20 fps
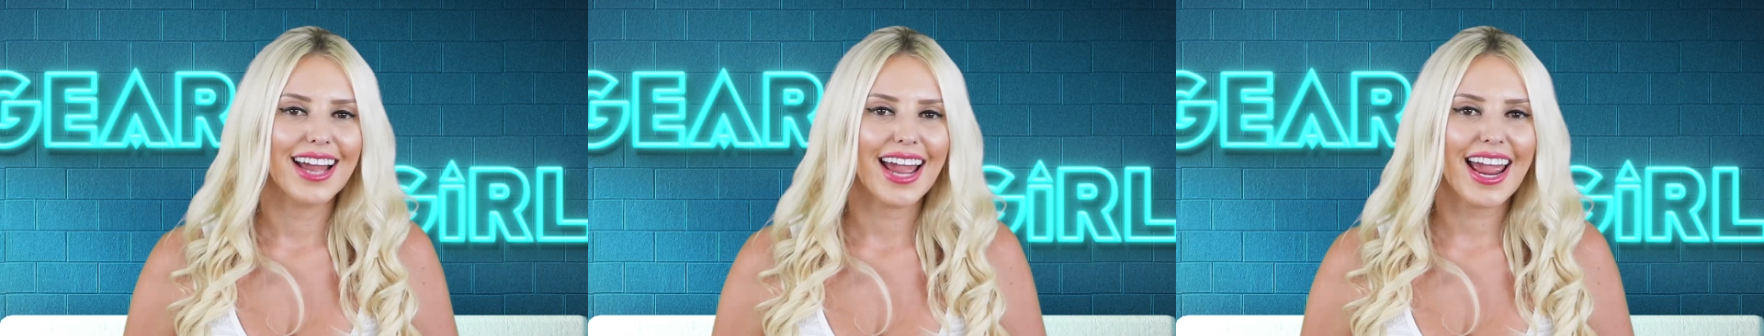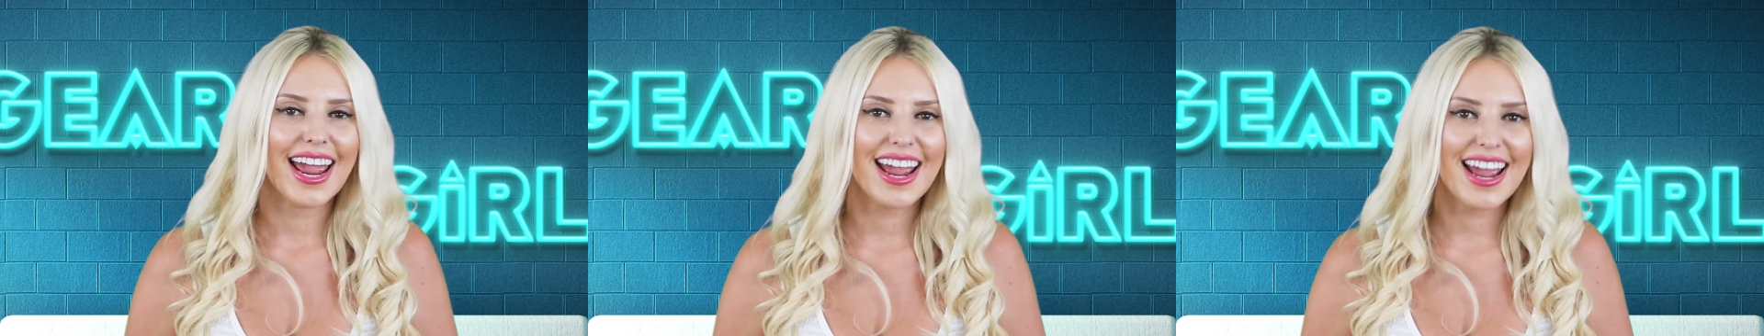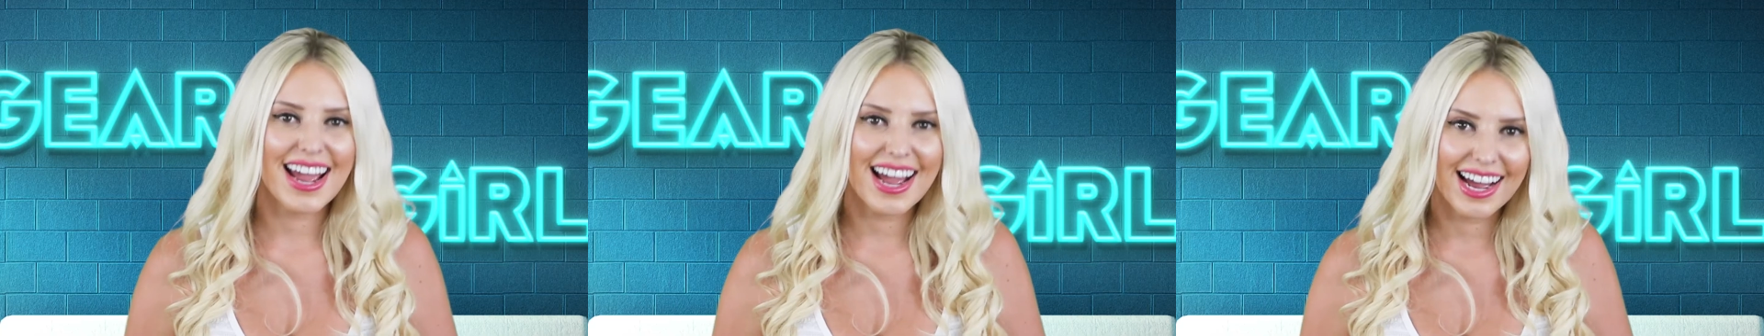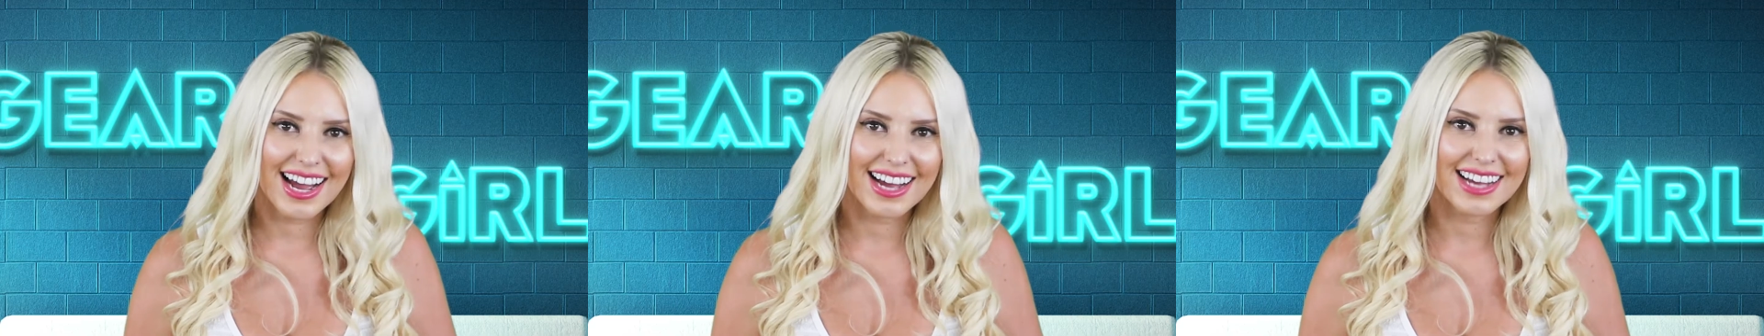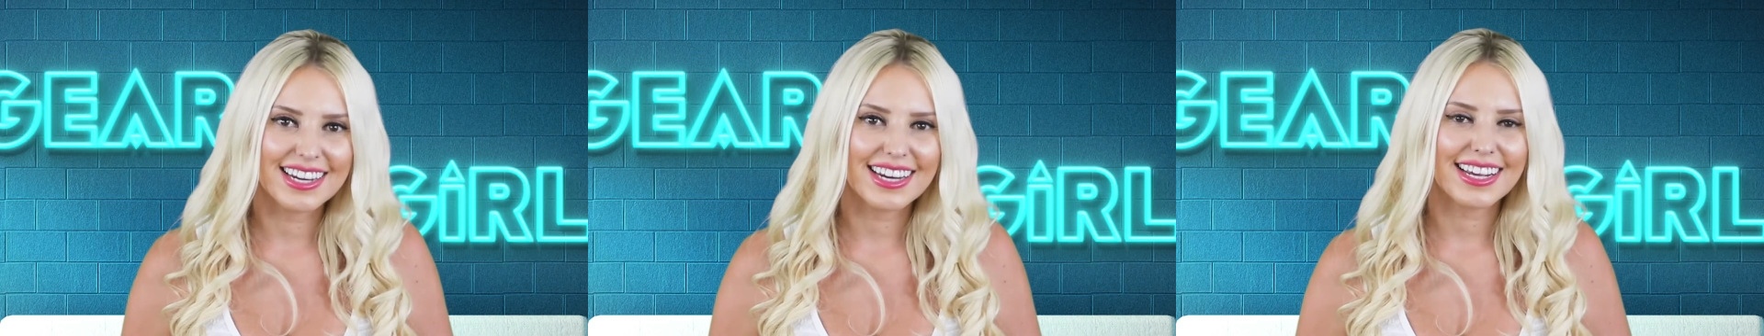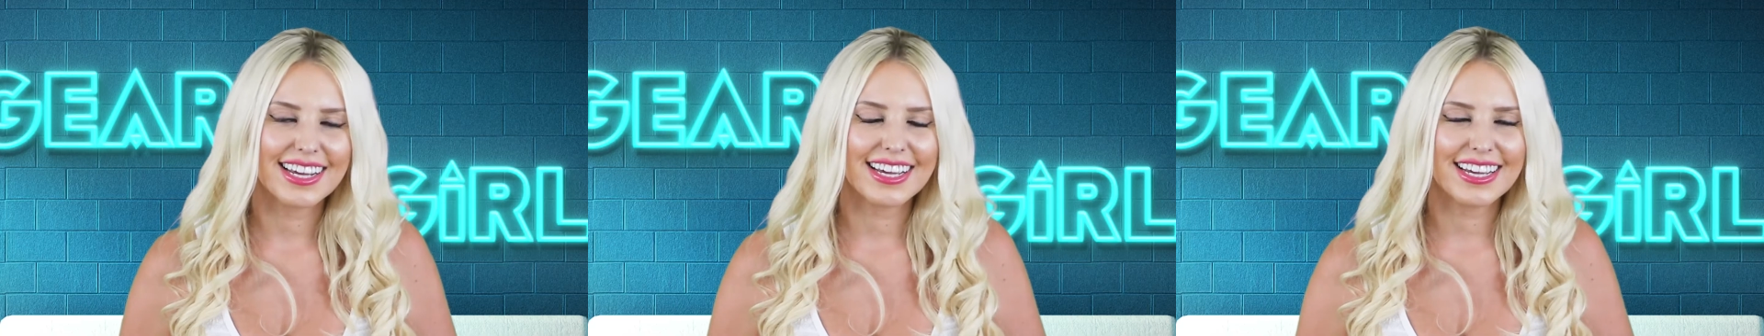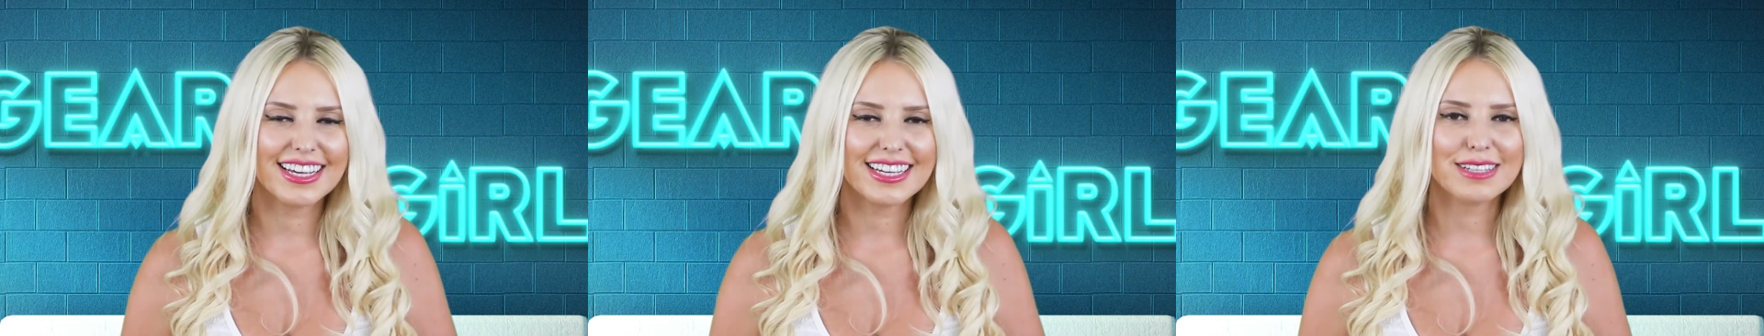And
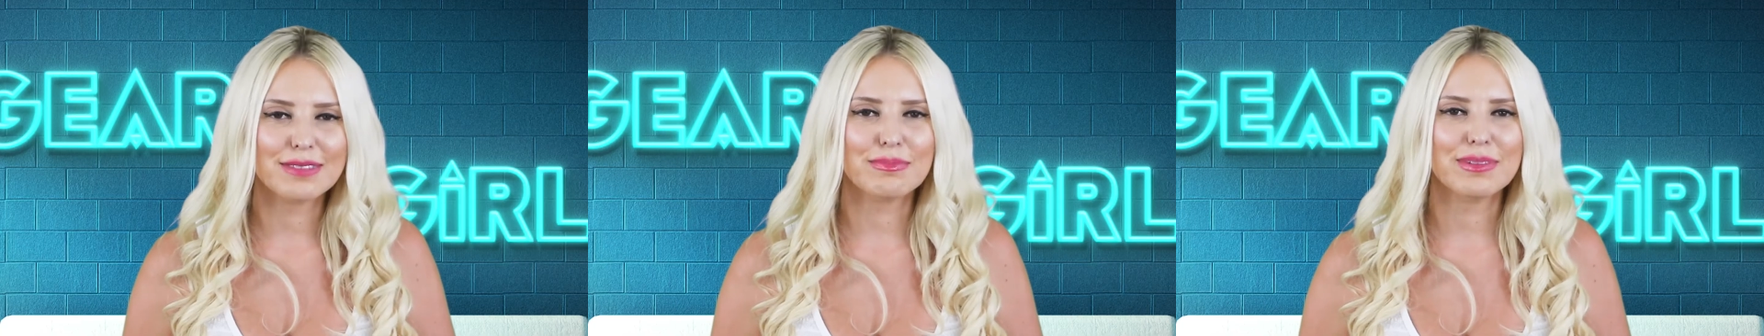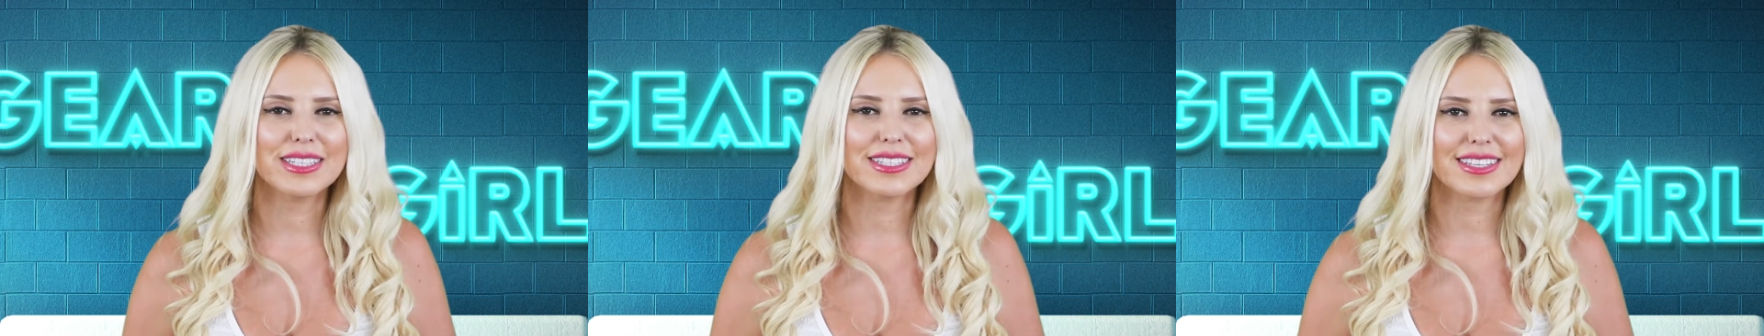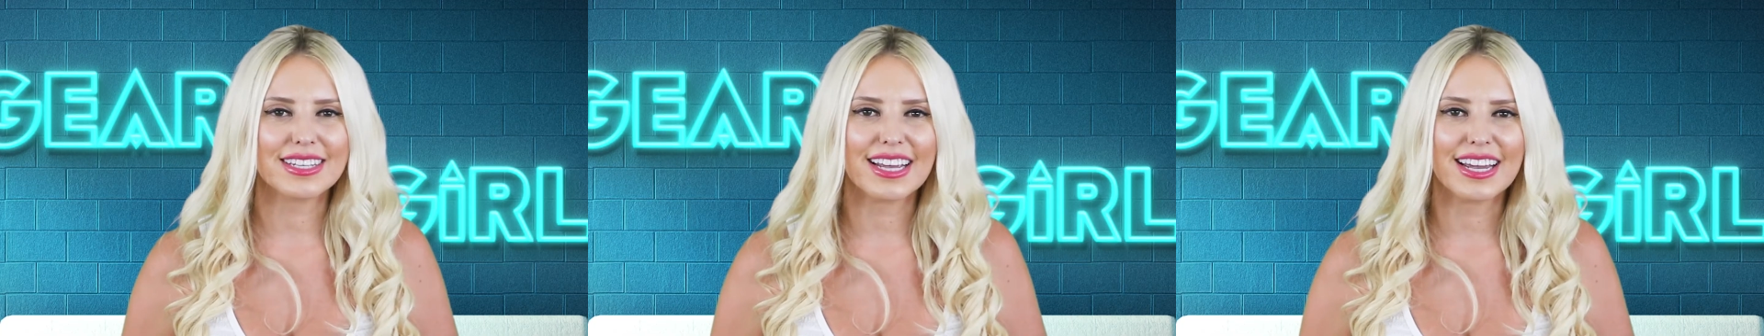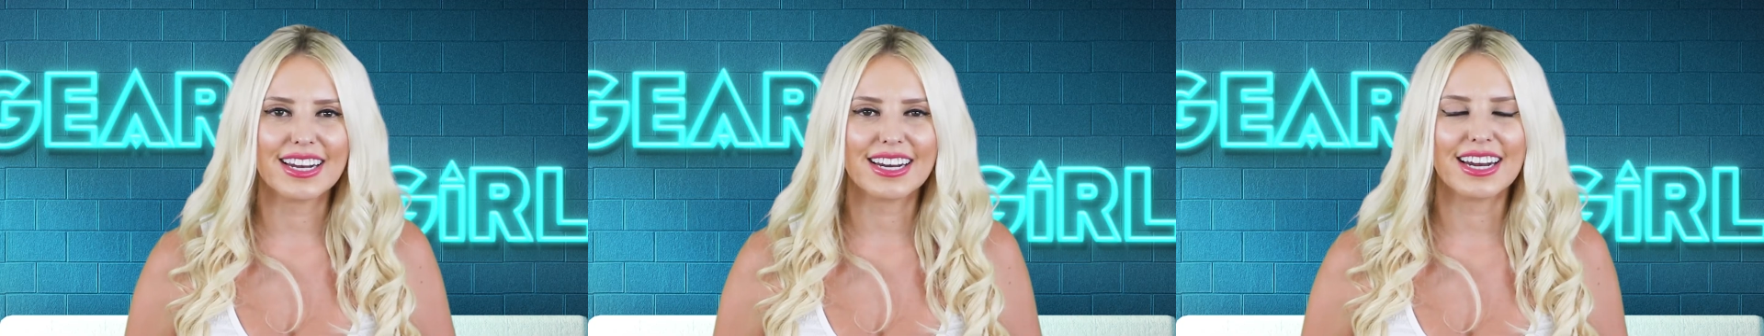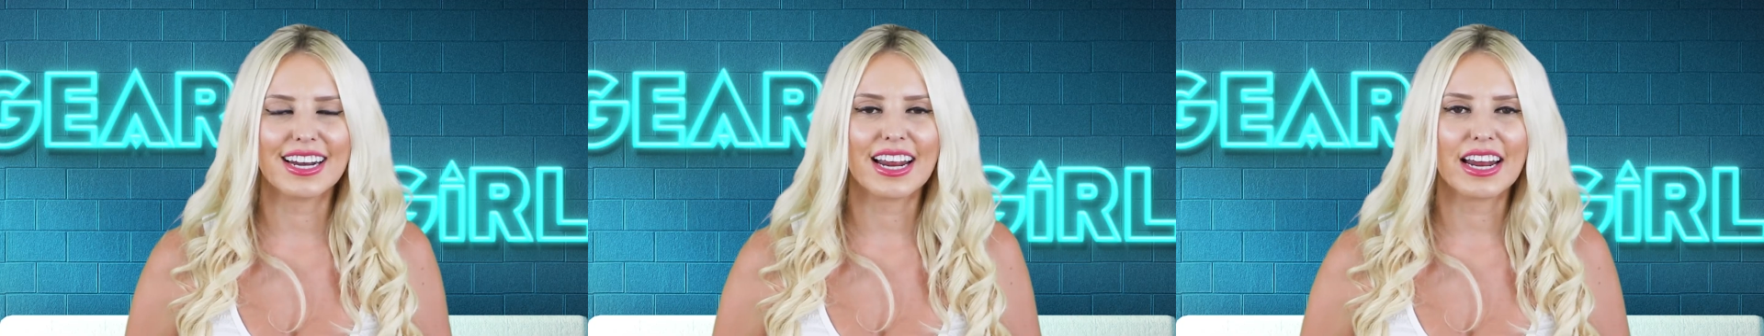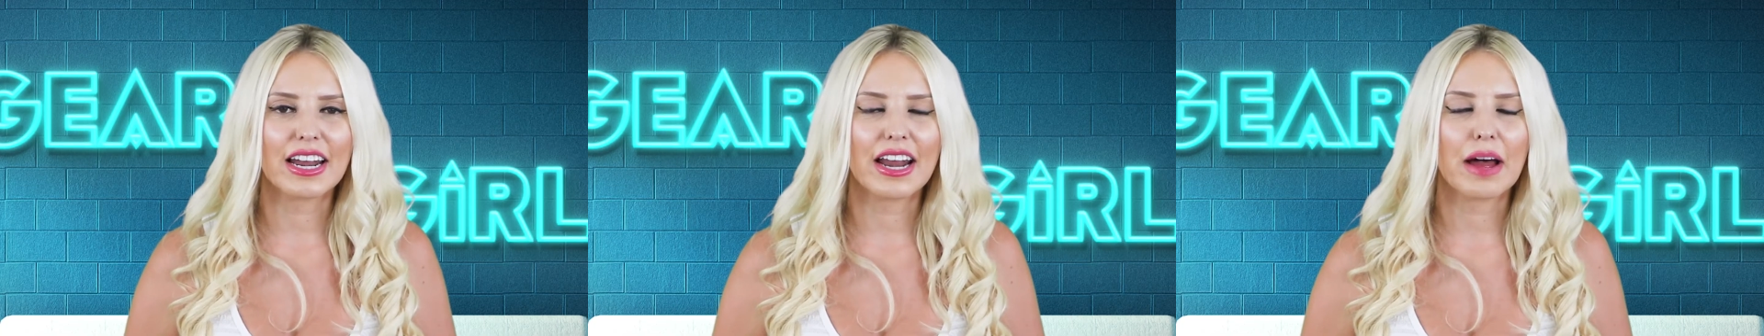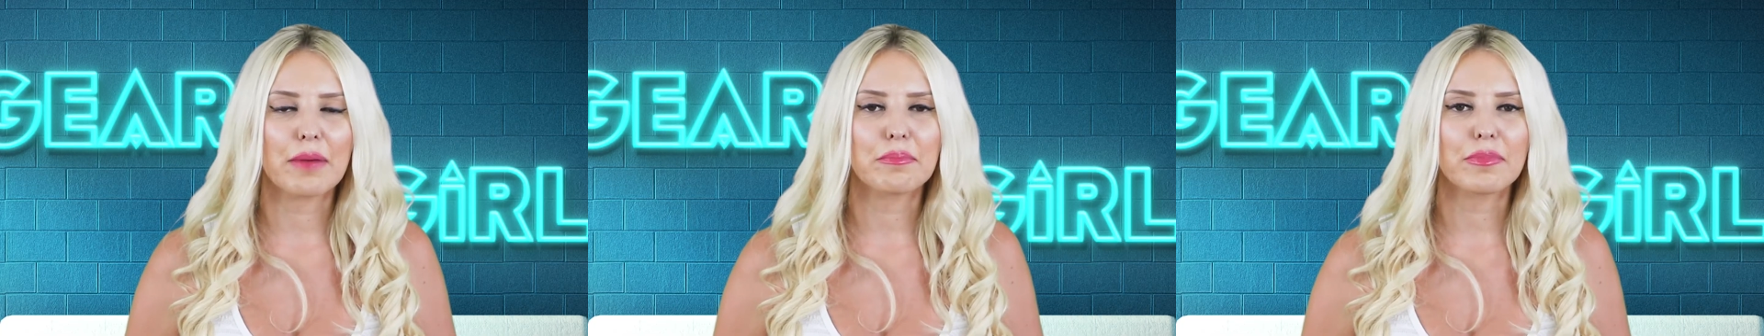he's been seen in
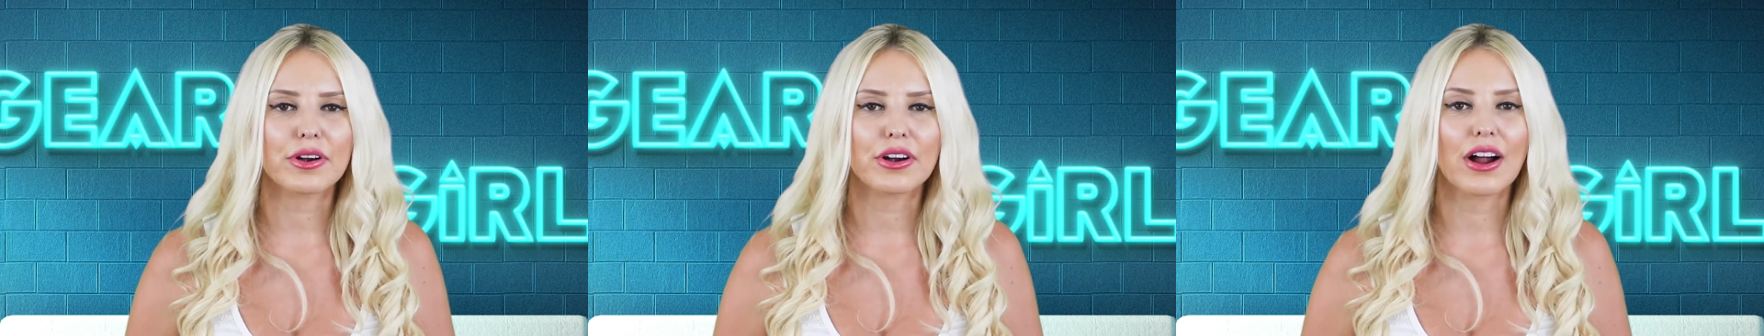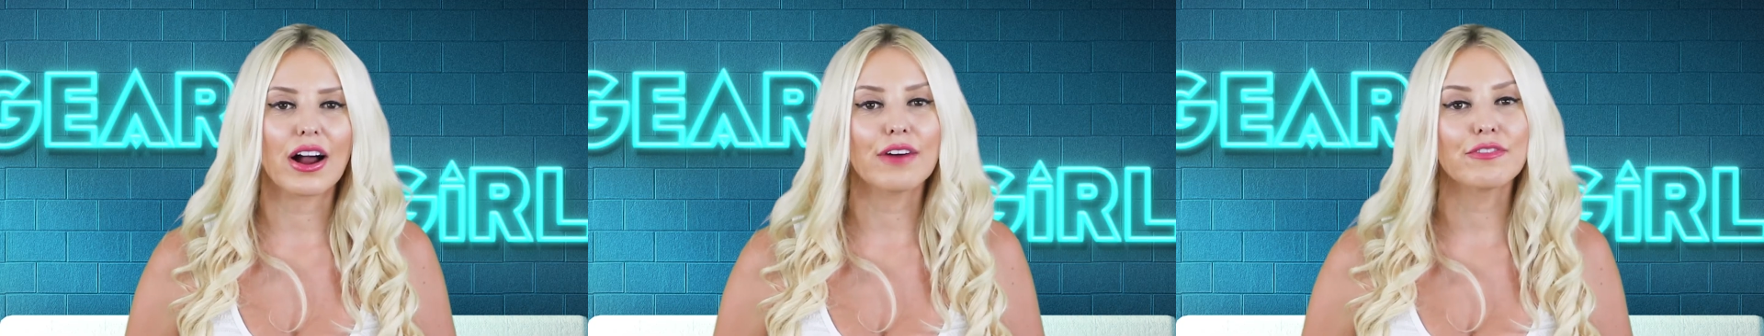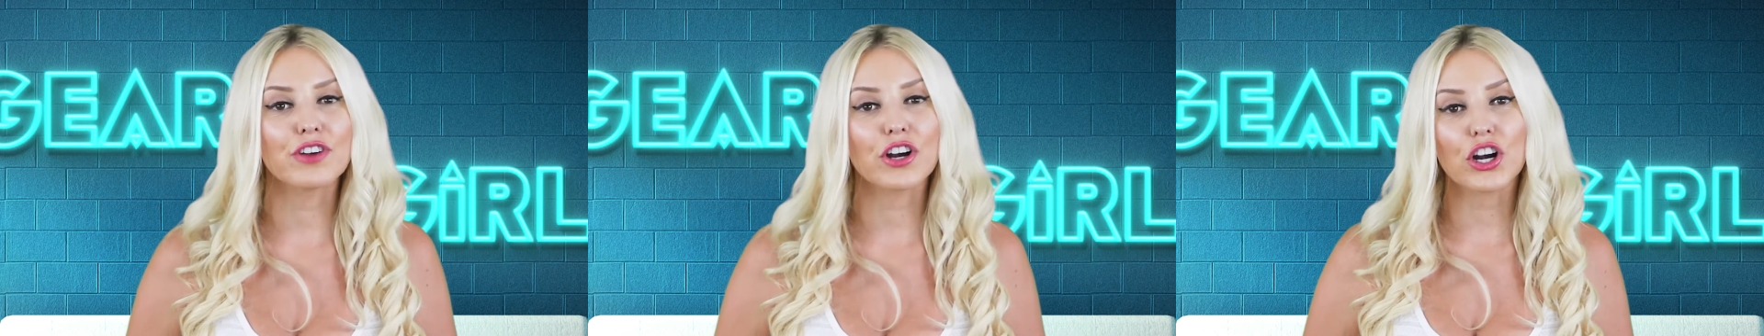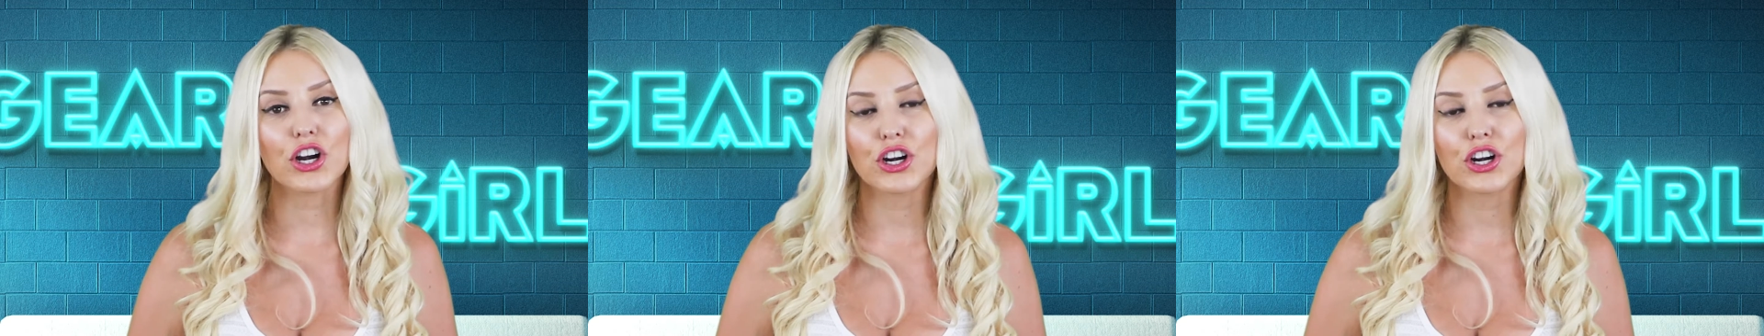a number of